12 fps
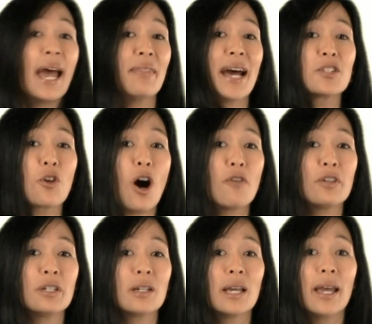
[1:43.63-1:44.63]
And that's
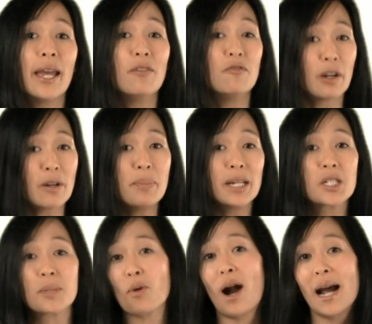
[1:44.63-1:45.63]
often a very big
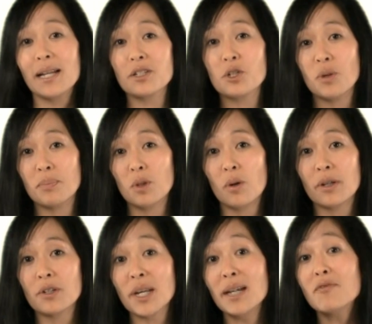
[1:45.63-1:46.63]
surprise to
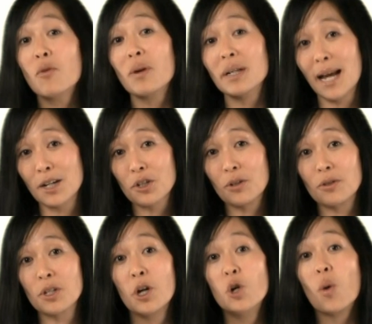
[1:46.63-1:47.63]
employers and foreign
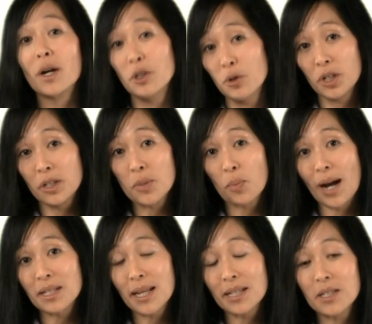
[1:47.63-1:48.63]
nationals who are new to this
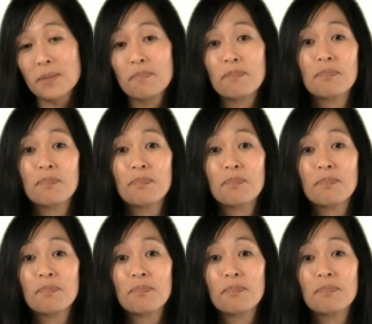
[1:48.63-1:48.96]
process.